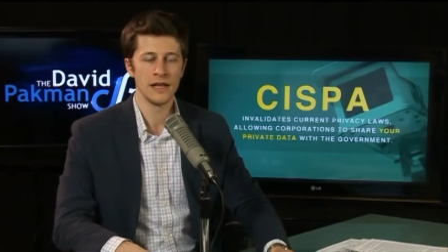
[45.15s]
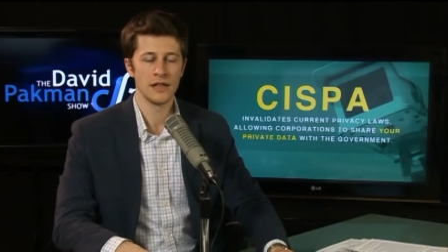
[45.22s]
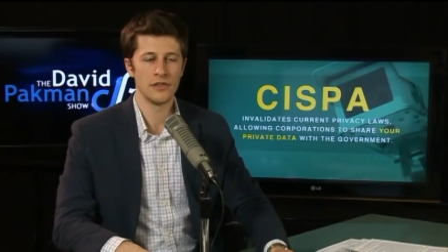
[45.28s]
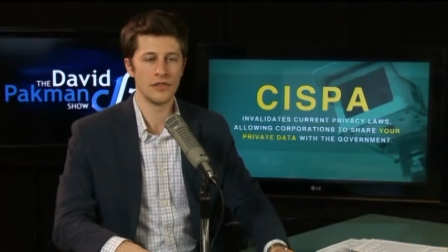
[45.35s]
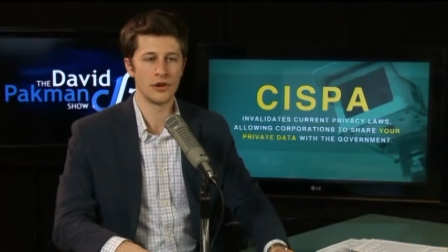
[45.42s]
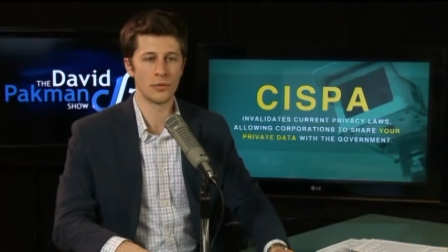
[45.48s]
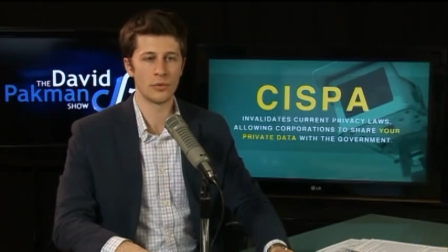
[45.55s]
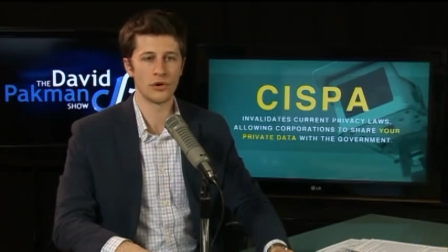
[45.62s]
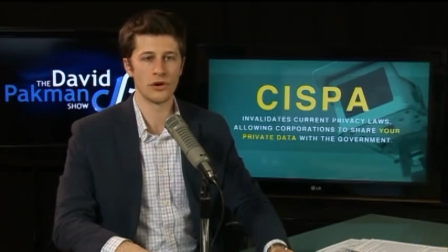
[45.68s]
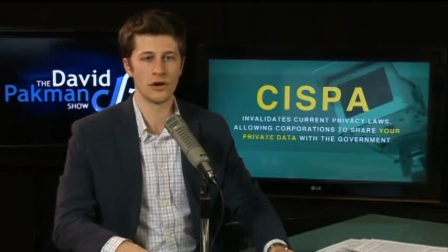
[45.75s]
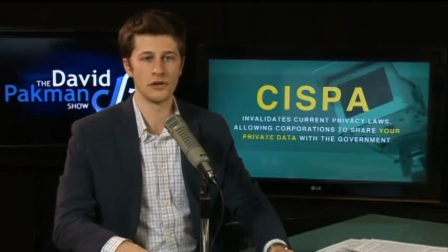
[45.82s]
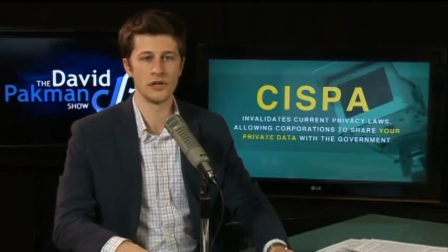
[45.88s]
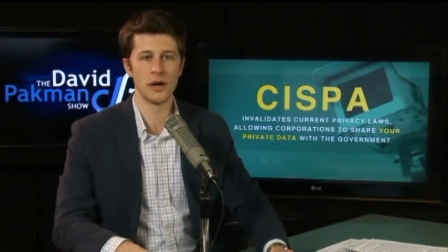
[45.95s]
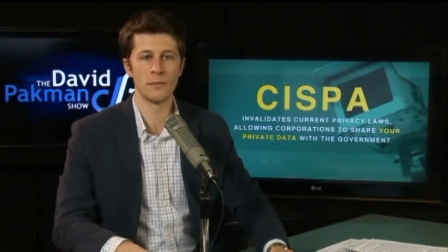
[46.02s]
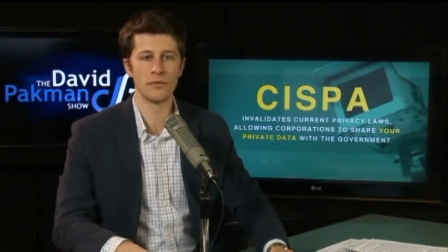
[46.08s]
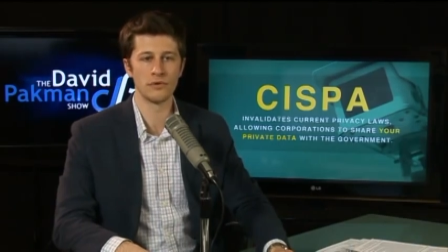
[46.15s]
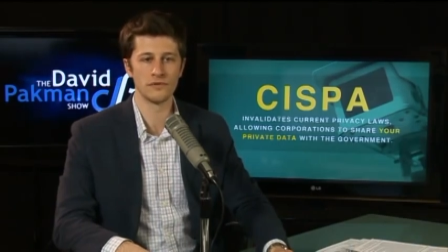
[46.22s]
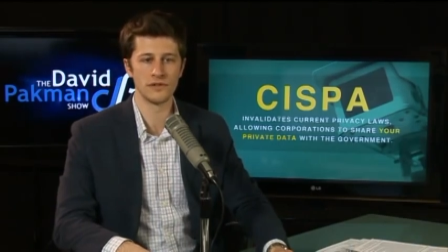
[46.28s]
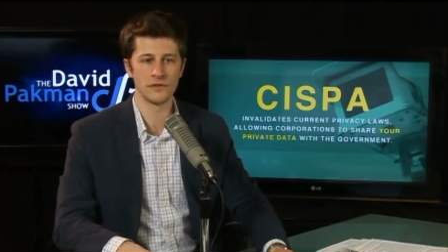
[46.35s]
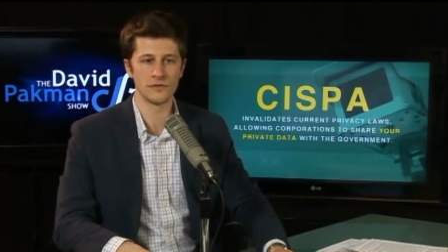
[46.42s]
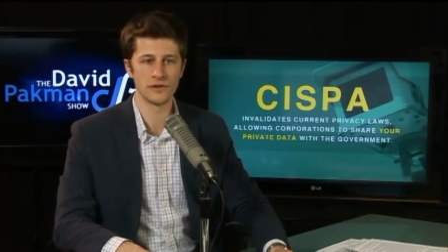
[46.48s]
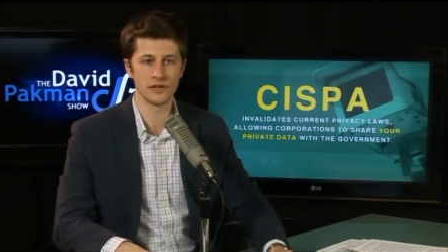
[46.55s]
there were a number of
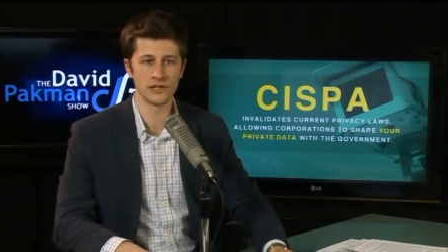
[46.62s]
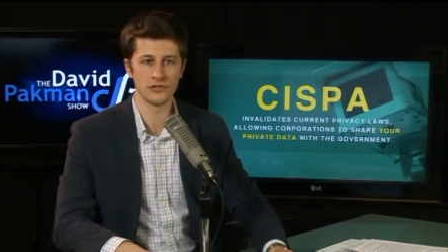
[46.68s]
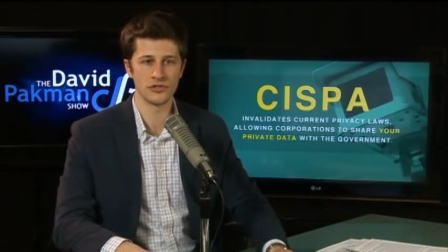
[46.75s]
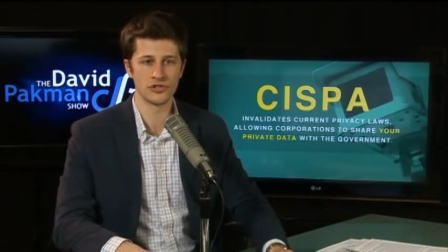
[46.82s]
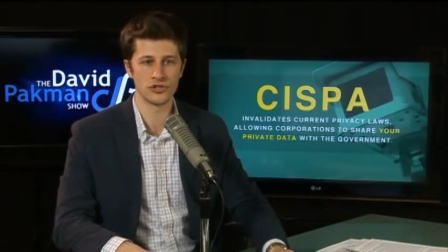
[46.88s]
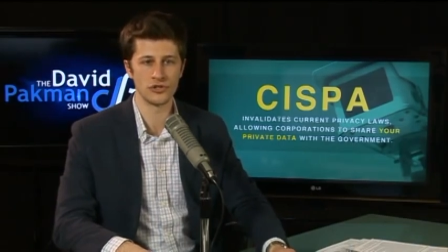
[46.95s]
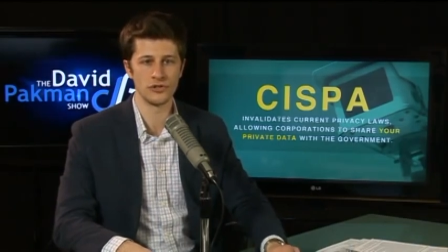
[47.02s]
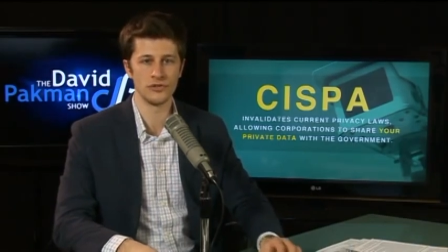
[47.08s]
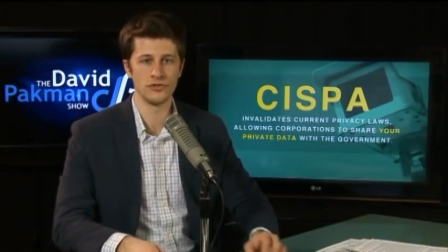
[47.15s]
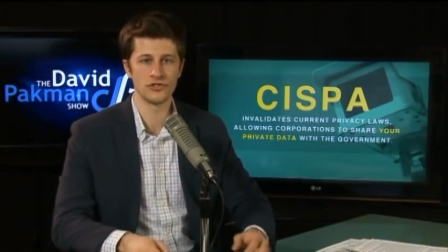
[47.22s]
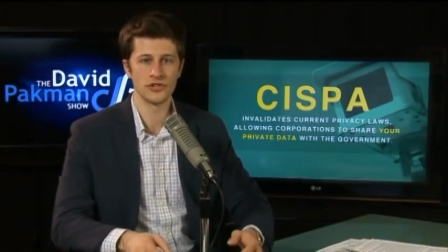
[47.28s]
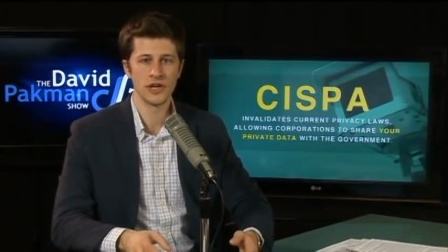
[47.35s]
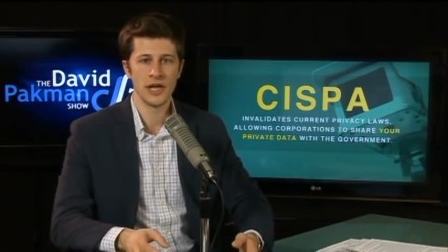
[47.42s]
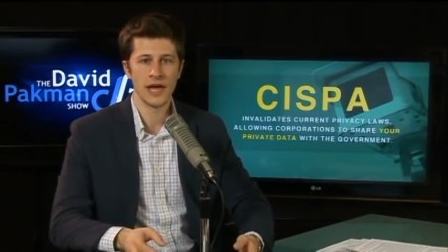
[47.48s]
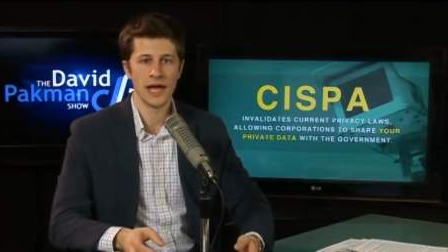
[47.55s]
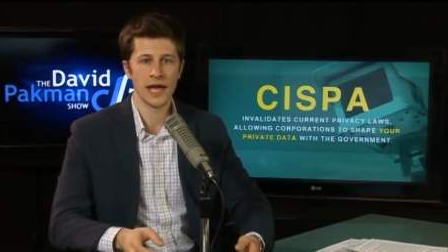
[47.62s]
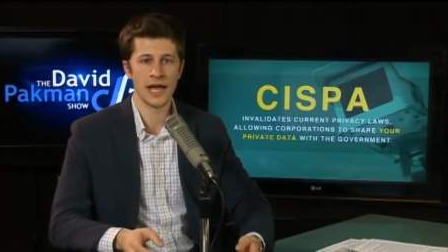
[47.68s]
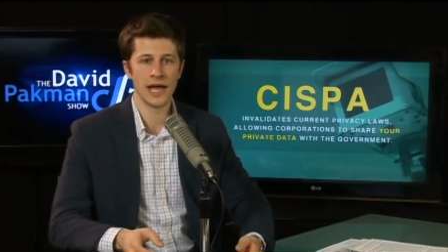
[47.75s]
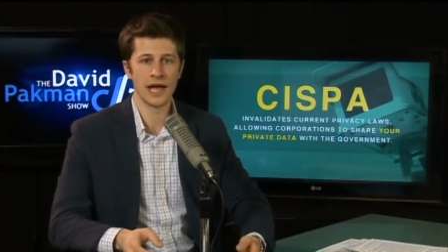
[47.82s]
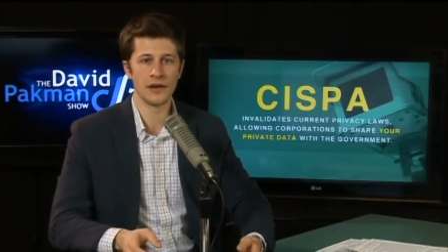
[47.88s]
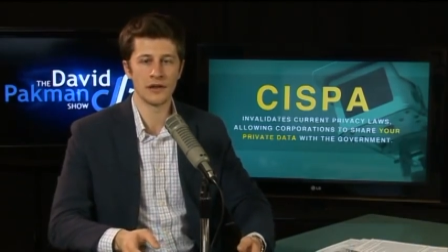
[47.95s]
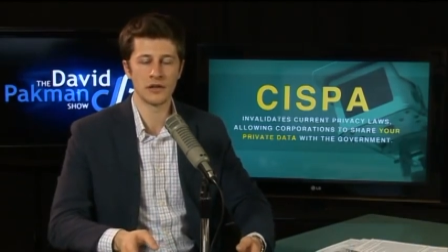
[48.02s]
different concerns
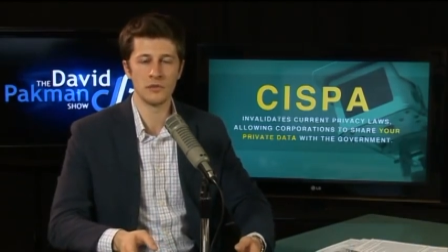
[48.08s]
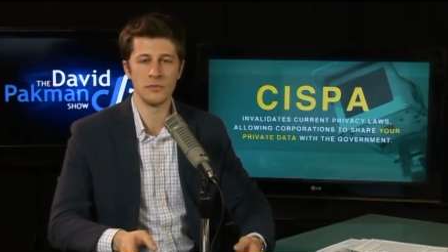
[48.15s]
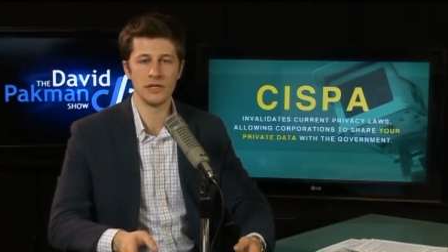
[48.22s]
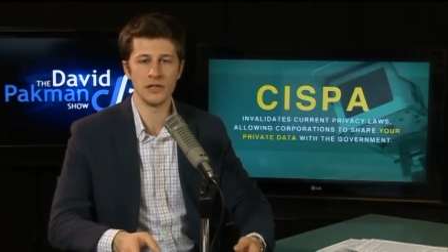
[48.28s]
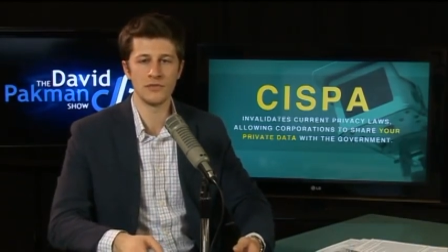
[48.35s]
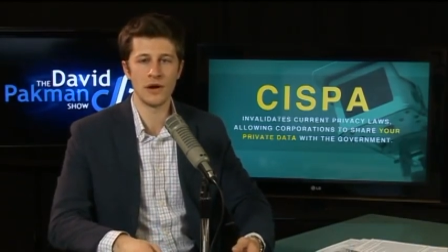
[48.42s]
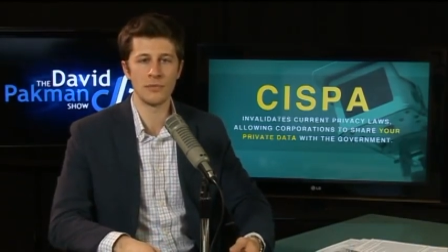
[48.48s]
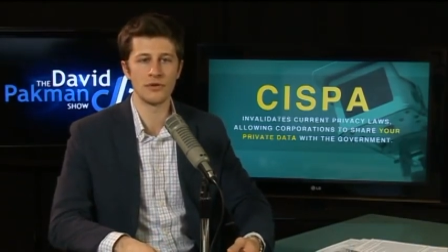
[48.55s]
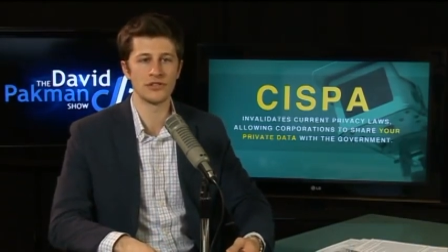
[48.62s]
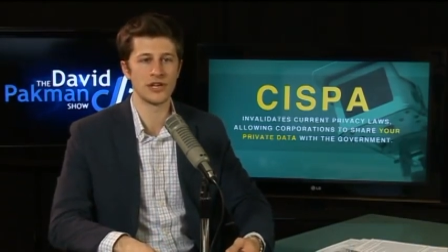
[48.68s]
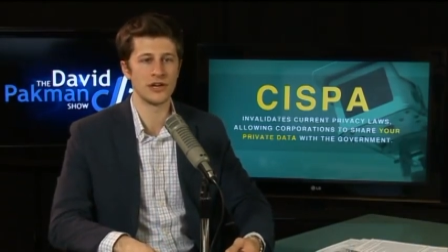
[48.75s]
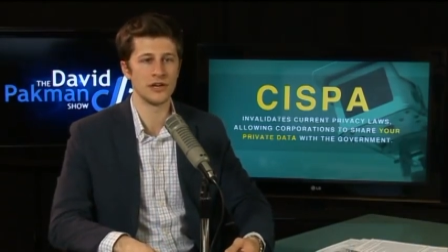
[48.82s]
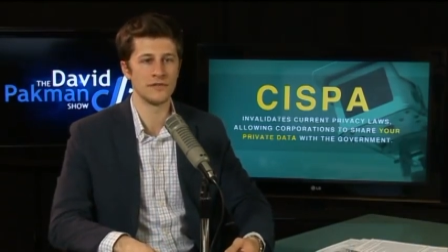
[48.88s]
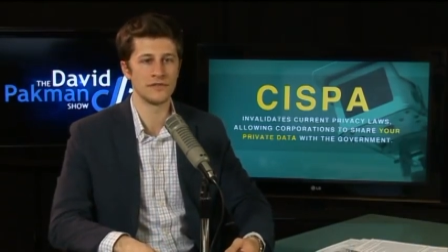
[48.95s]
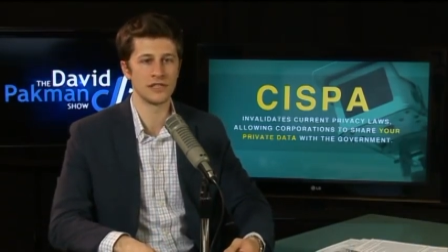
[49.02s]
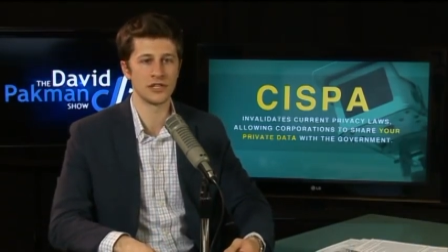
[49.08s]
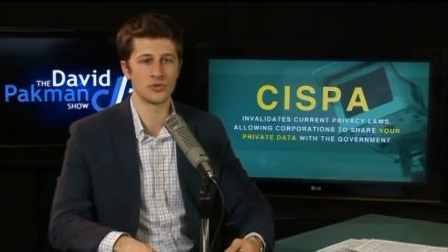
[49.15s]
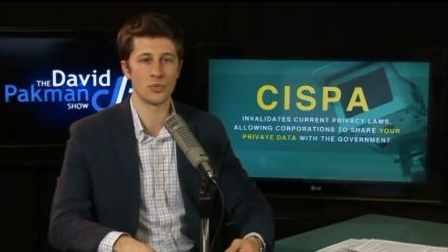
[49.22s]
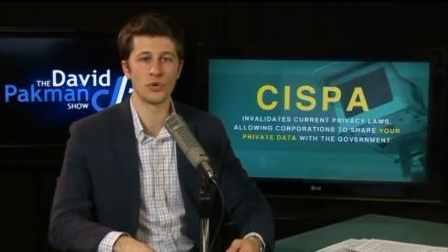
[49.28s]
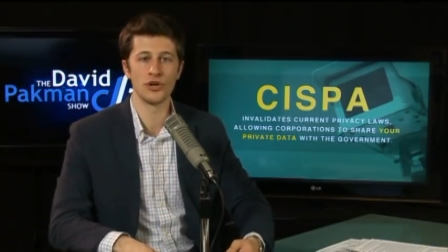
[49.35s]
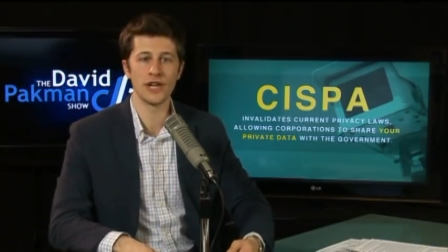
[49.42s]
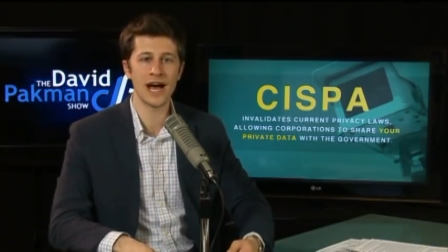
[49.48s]
and a committee representative says
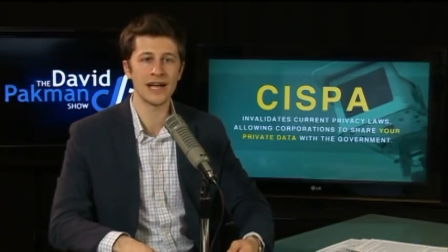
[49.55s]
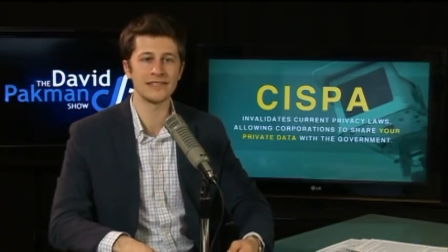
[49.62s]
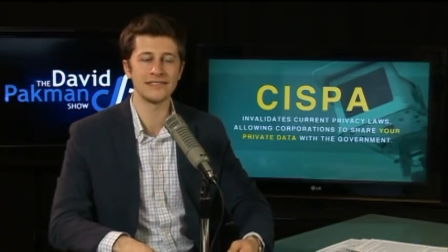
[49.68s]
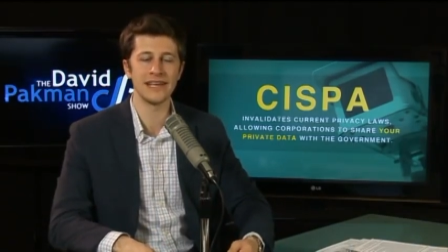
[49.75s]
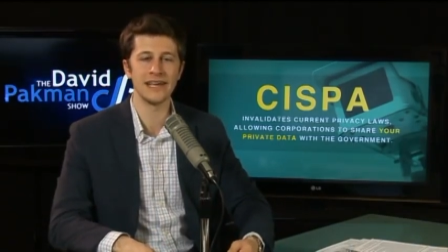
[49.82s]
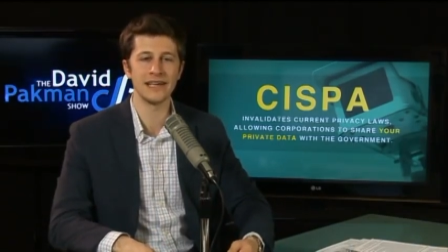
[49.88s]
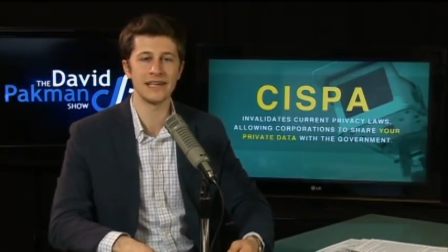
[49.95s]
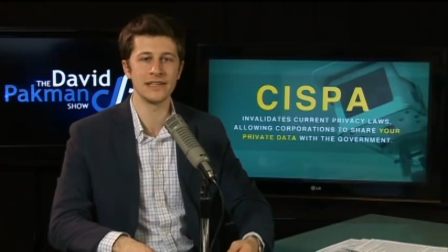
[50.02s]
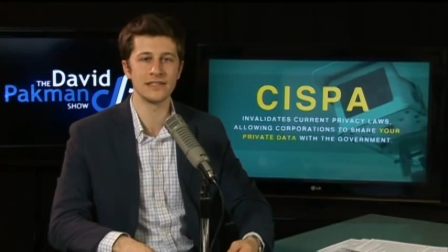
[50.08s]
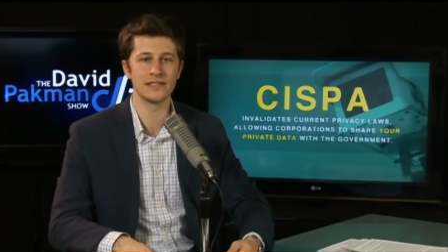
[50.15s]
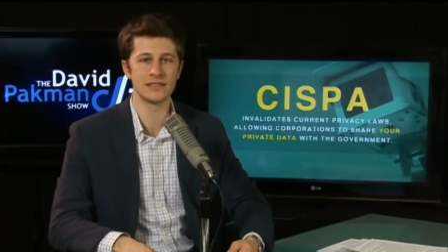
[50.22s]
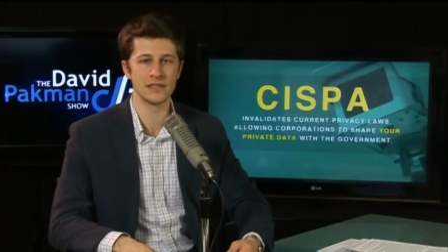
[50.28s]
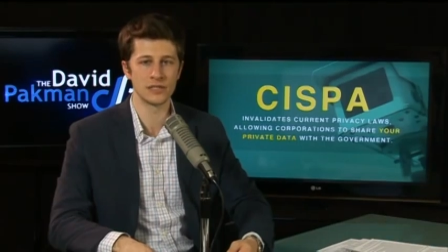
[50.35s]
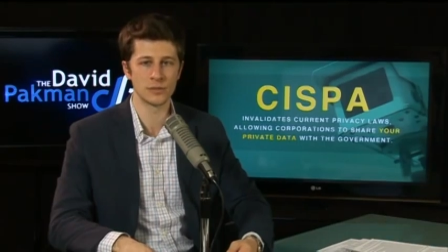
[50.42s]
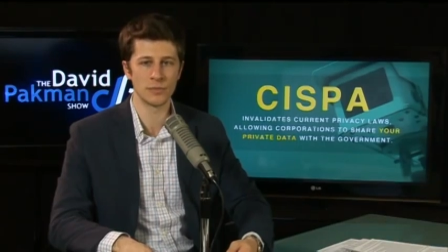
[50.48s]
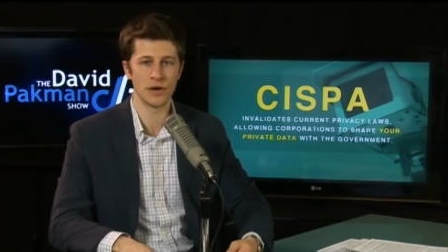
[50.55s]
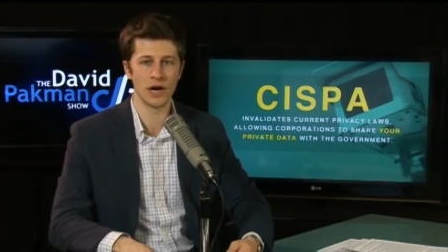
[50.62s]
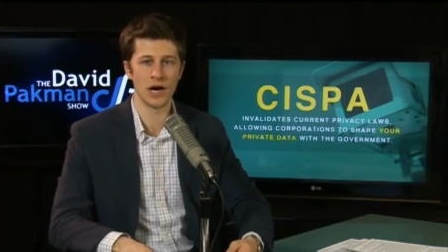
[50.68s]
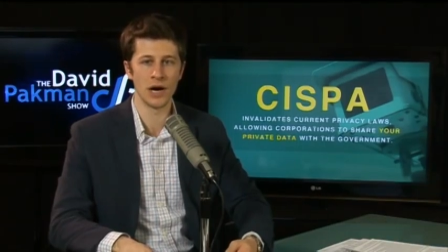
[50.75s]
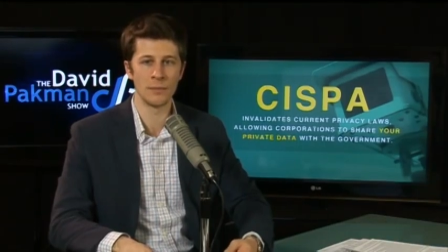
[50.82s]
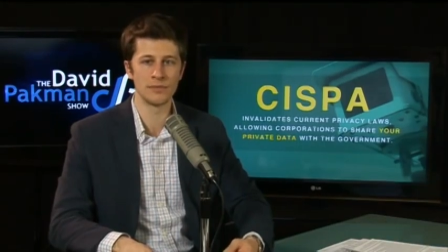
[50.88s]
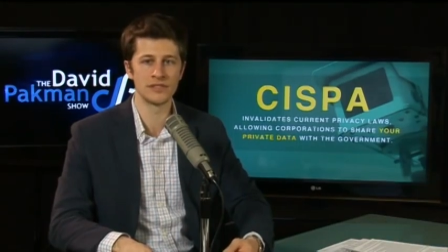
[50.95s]
we're not taking CISPA up.